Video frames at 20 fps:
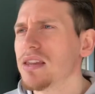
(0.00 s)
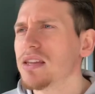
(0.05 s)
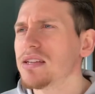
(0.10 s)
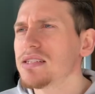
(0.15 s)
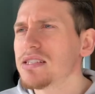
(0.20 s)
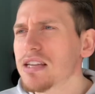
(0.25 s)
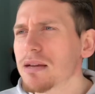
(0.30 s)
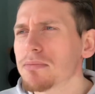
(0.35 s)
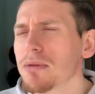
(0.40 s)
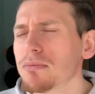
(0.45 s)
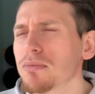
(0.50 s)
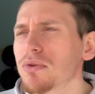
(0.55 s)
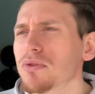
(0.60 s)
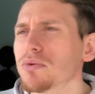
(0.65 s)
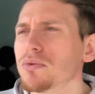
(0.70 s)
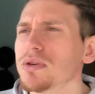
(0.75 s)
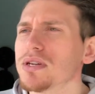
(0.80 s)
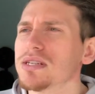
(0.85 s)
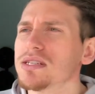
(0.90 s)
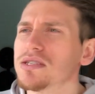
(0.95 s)
And then step number
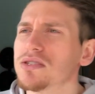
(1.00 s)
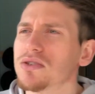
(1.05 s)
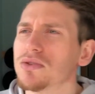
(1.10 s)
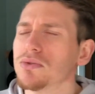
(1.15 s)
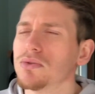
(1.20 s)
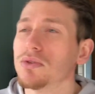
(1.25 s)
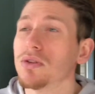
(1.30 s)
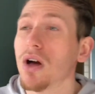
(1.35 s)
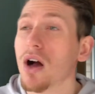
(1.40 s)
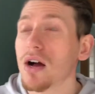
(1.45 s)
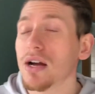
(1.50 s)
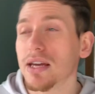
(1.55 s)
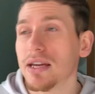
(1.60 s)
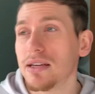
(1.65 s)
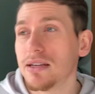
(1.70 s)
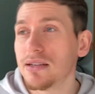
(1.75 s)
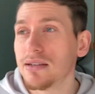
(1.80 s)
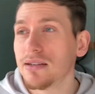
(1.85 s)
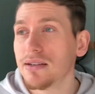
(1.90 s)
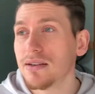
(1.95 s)
3 is to log it.